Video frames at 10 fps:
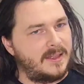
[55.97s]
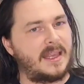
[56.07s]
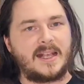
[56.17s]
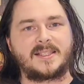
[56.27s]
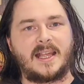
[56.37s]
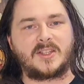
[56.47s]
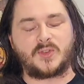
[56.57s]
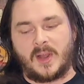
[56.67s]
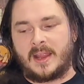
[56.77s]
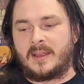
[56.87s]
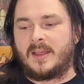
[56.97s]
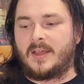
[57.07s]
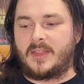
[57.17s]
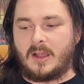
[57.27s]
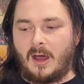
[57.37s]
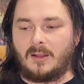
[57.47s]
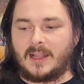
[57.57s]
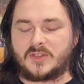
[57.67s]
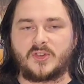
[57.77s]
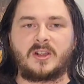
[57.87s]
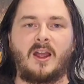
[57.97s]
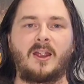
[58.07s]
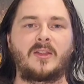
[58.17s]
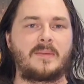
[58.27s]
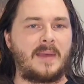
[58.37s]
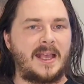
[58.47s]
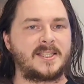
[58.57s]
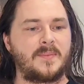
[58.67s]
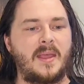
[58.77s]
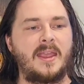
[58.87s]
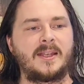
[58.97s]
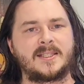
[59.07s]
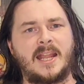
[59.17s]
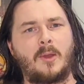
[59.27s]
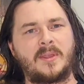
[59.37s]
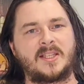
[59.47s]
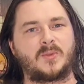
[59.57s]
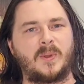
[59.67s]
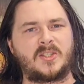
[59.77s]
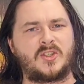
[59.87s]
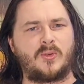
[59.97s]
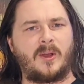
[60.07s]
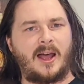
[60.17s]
Yes, that's right. The all-electric car that Mazda made is now being switched to a